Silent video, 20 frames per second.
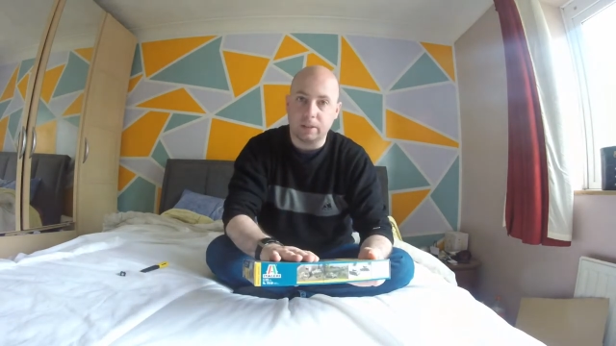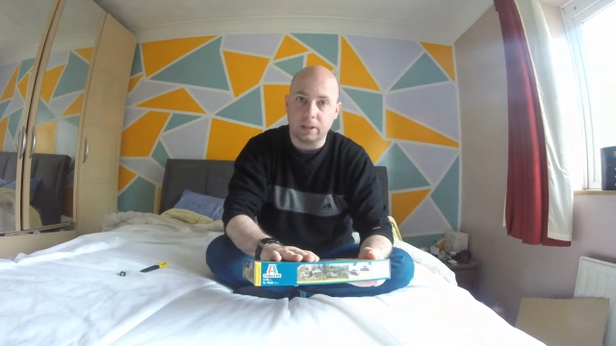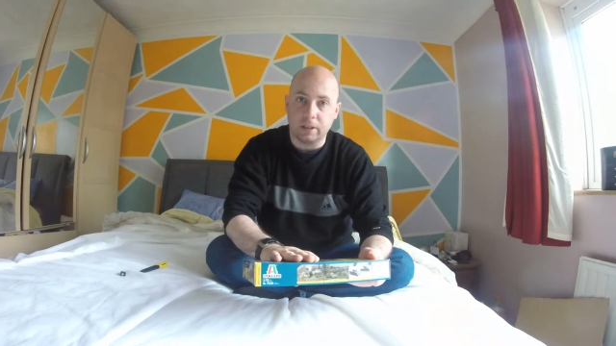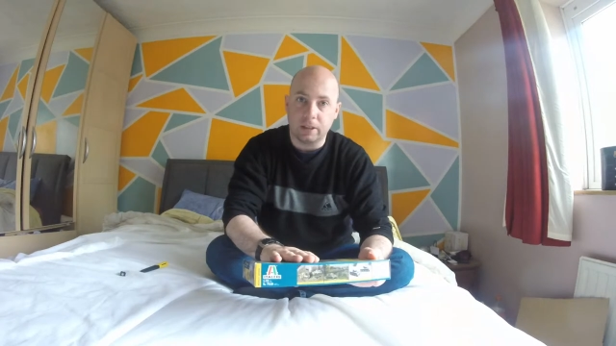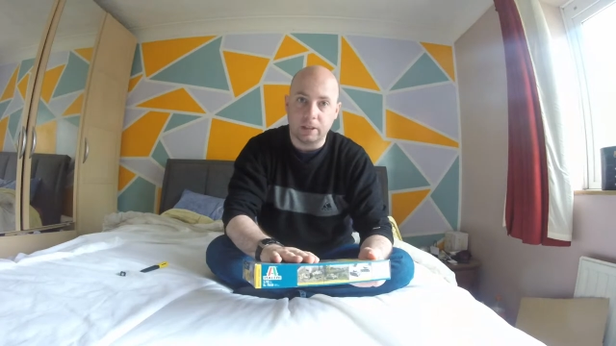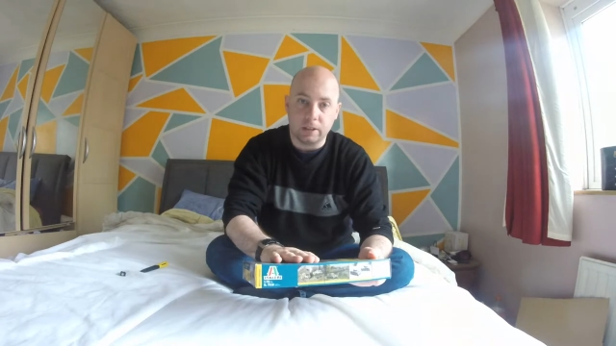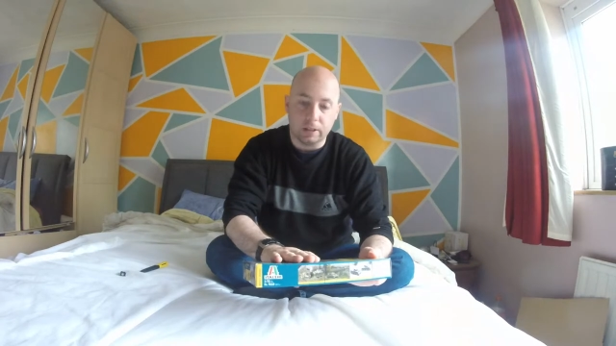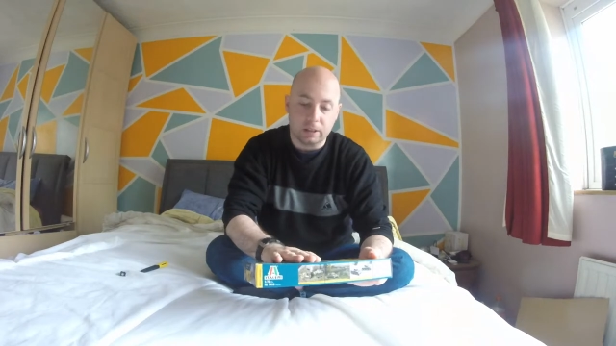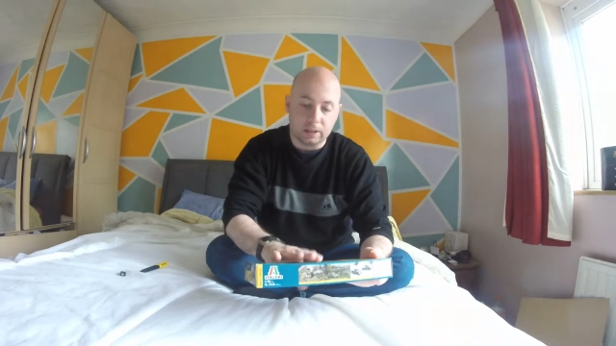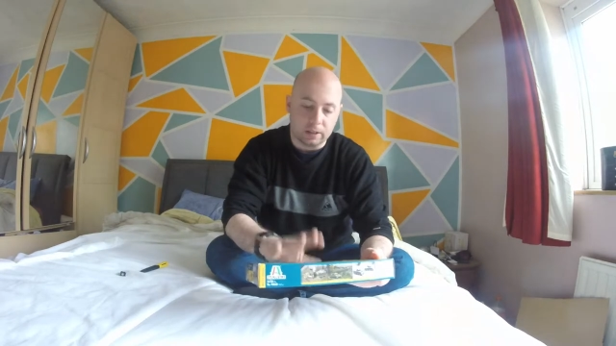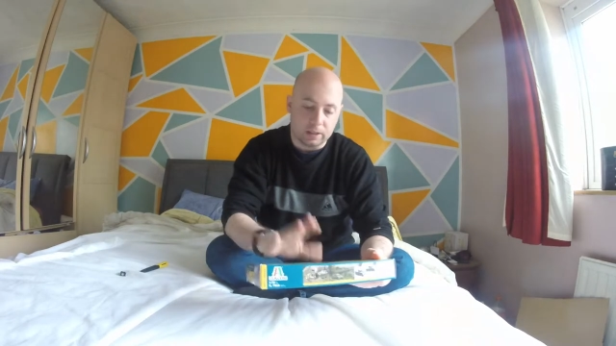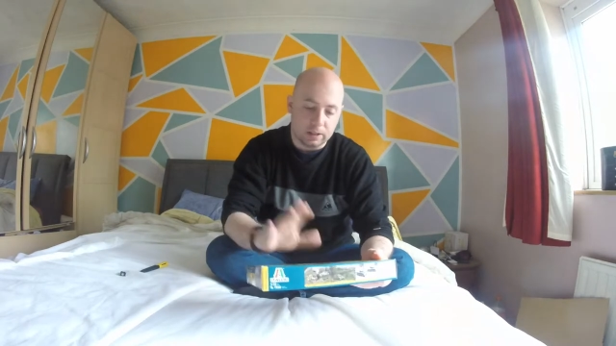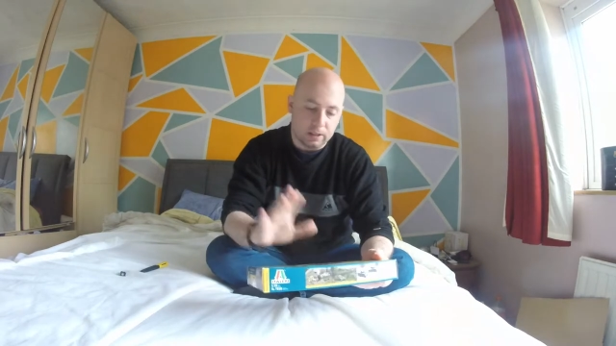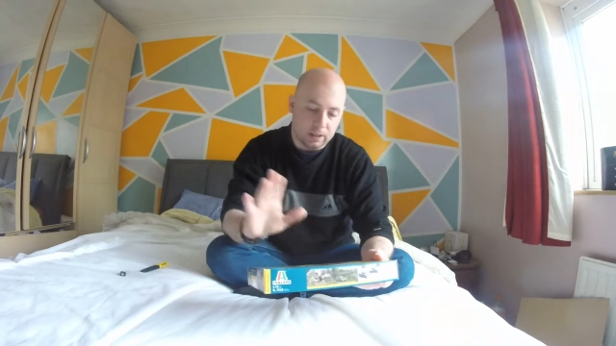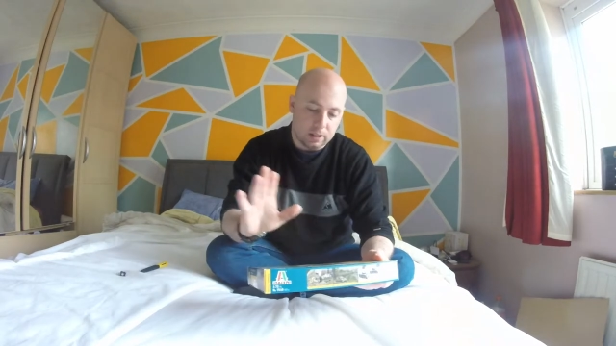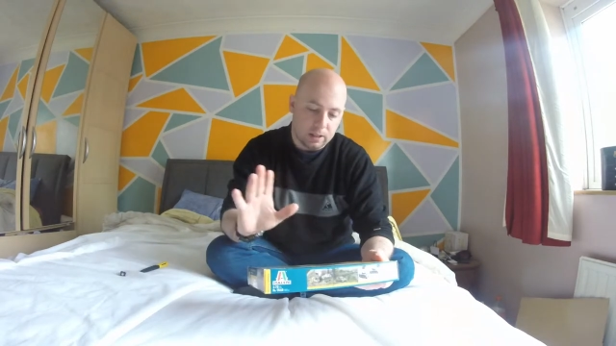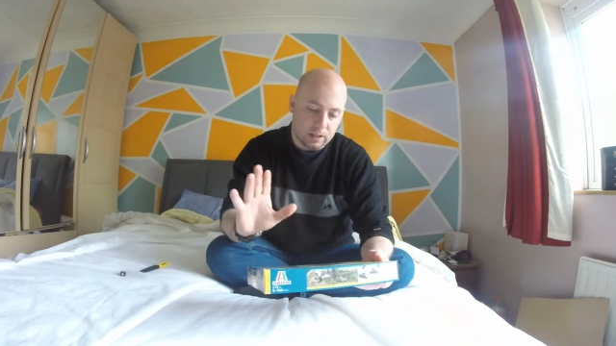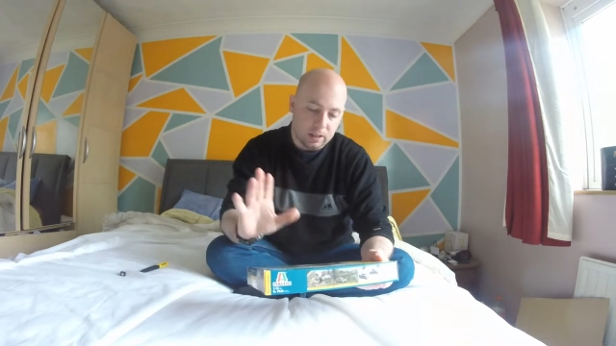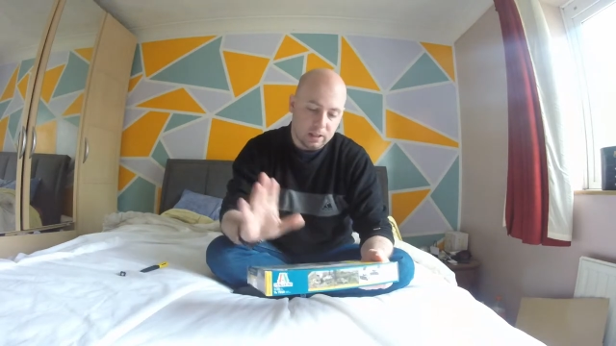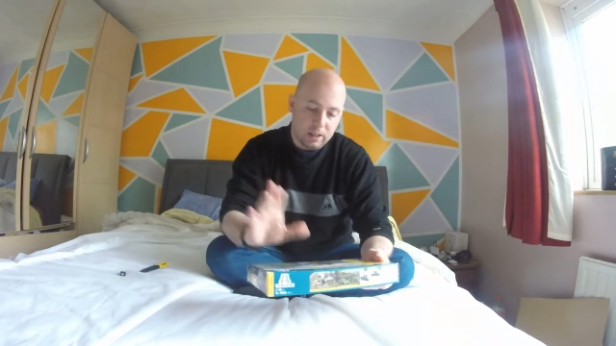kits.
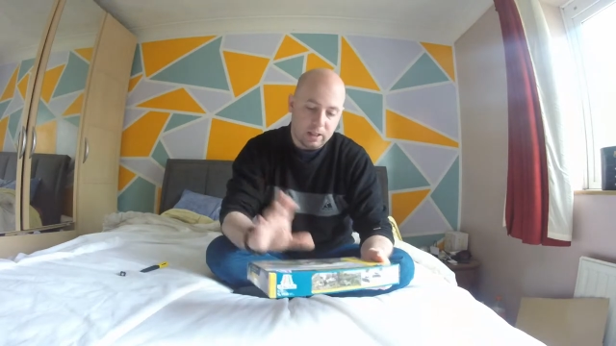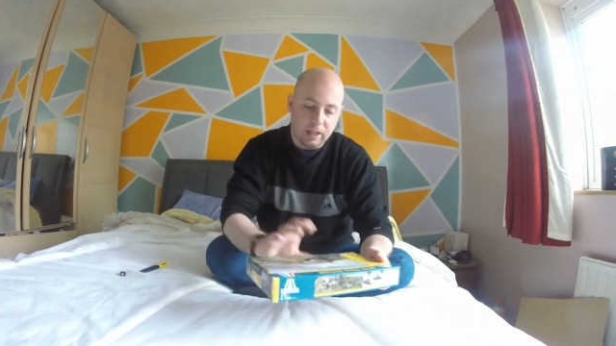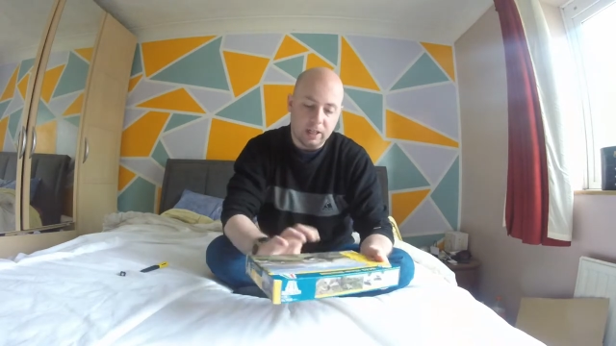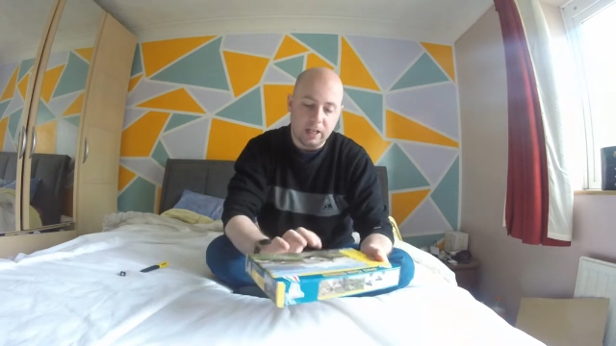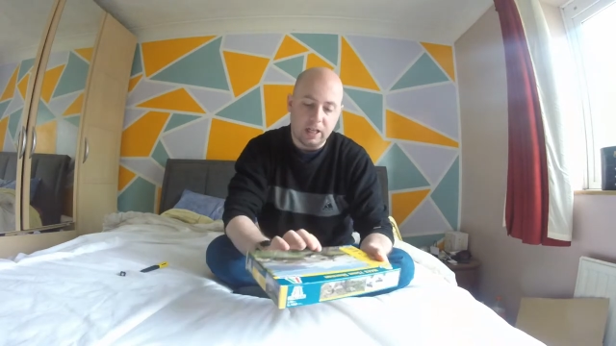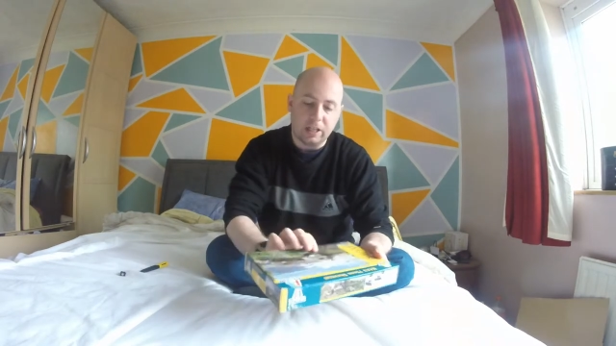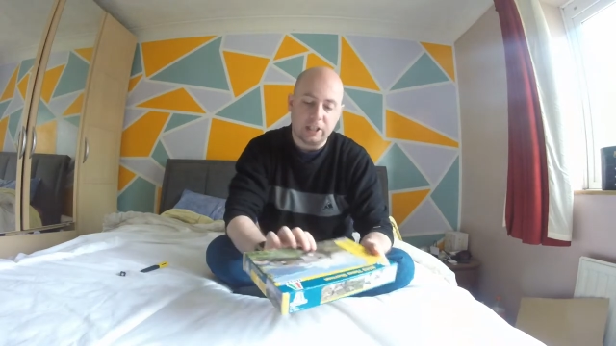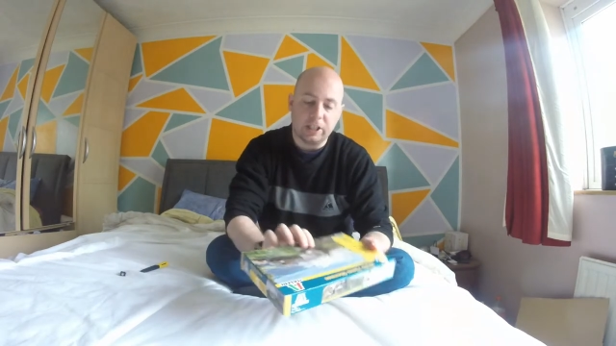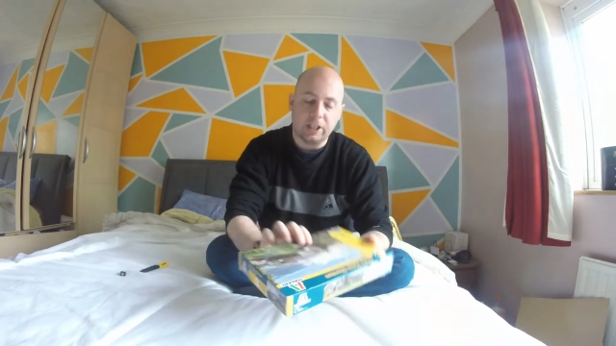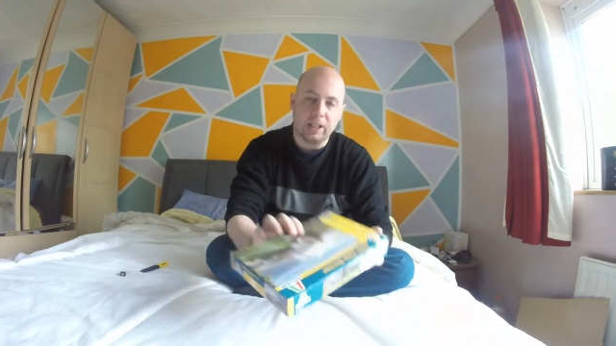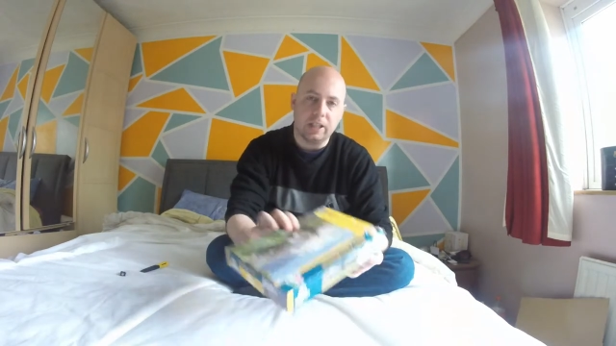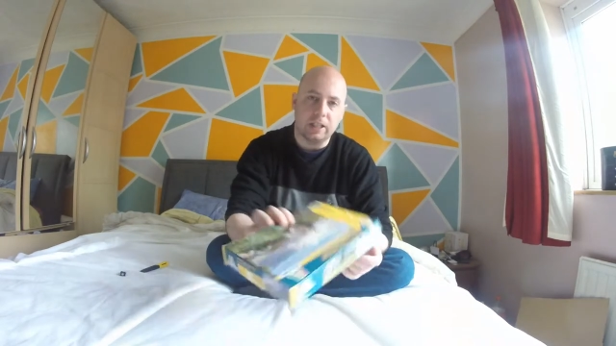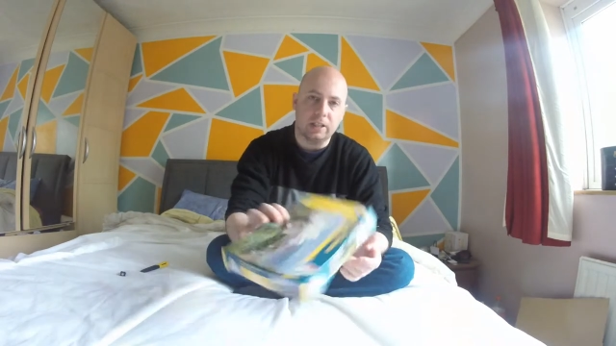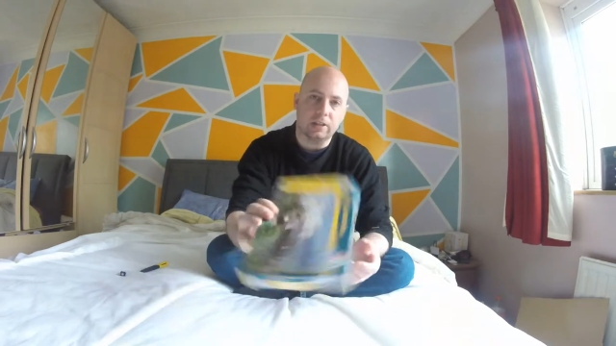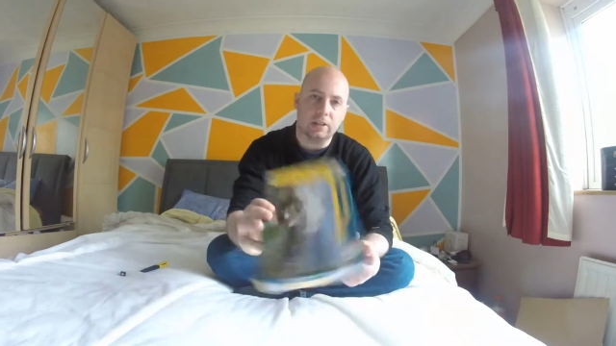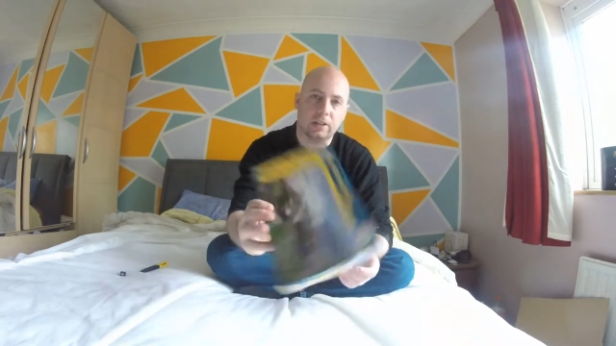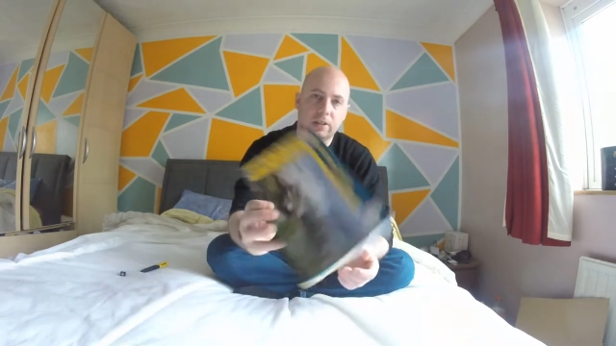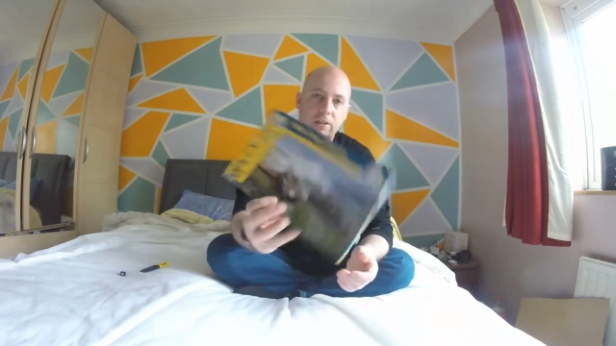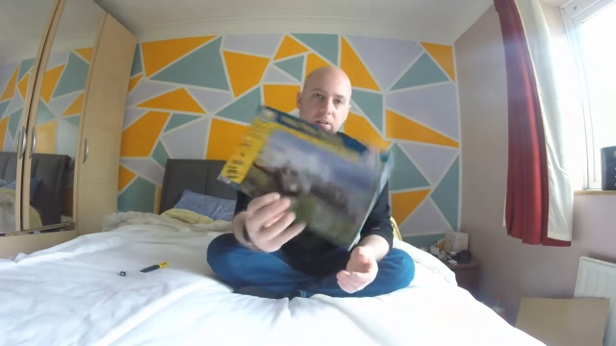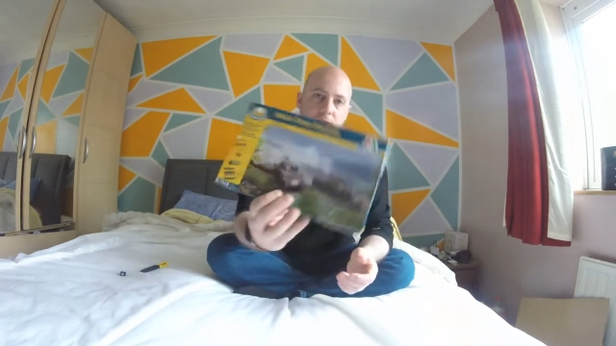It actually
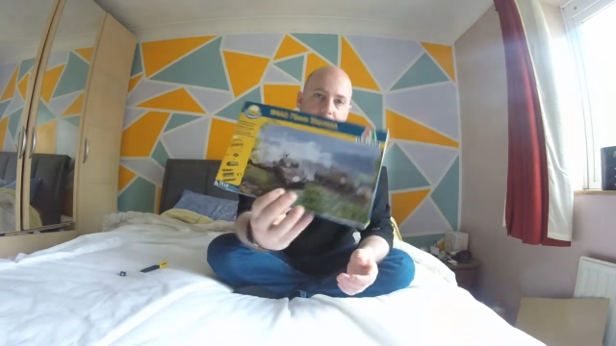has